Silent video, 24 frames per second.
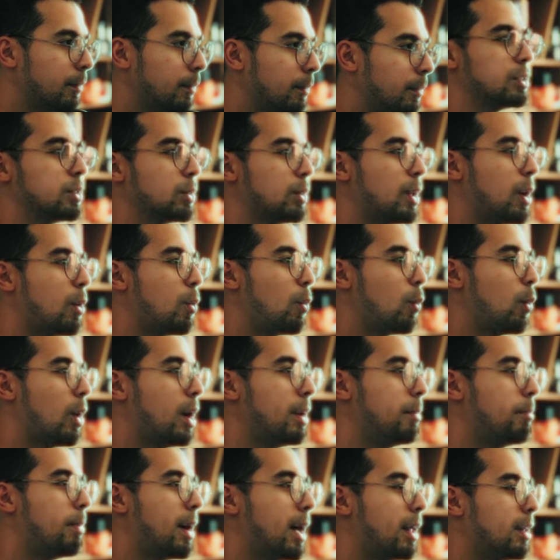So now
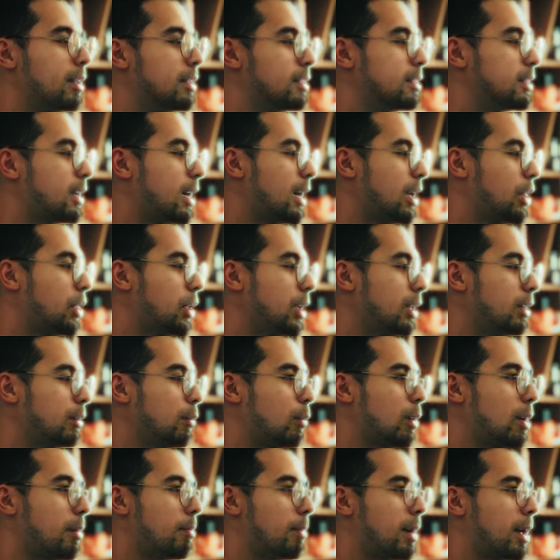white balance, I think the
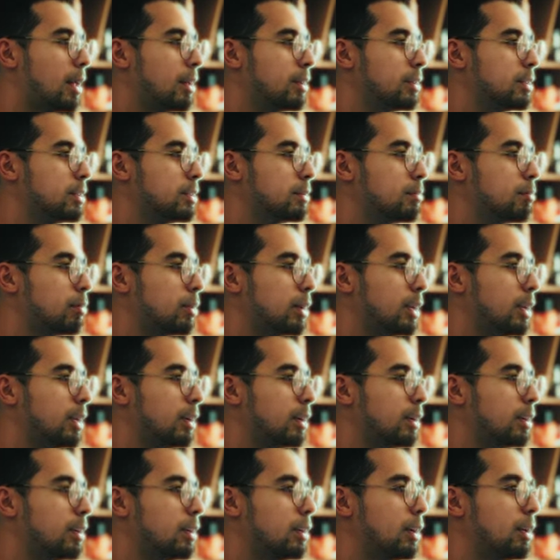white balance is pretty
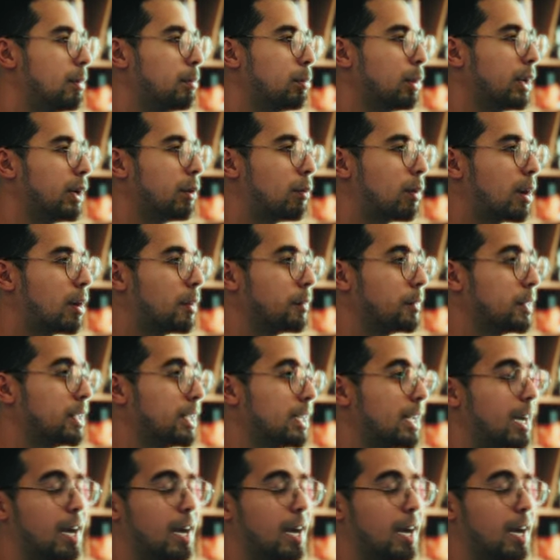good. You can play around with it.